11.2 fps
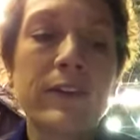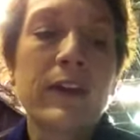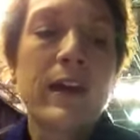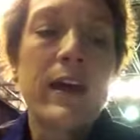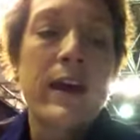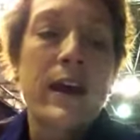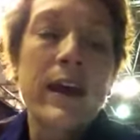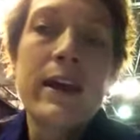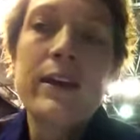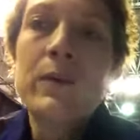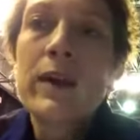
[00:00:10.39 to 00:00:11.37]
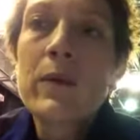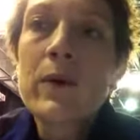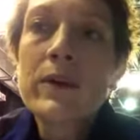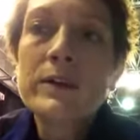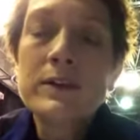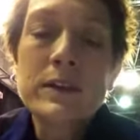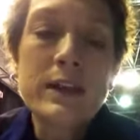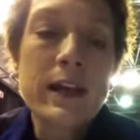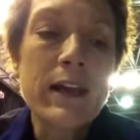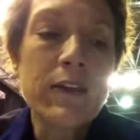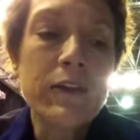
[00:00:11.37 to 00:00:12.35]
And what I want to do
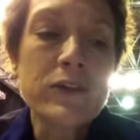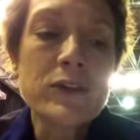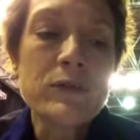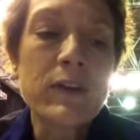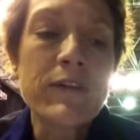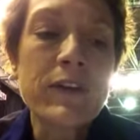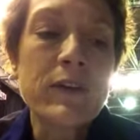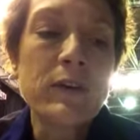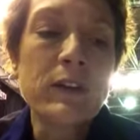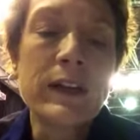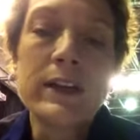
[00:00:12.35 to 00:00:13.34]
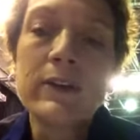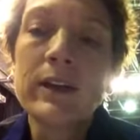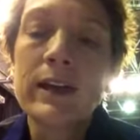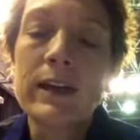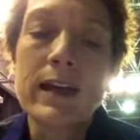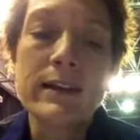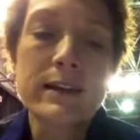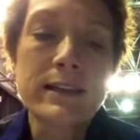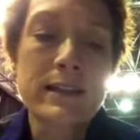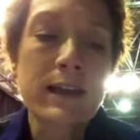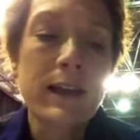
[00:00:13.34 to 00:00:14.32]
today is just review linear kinetics,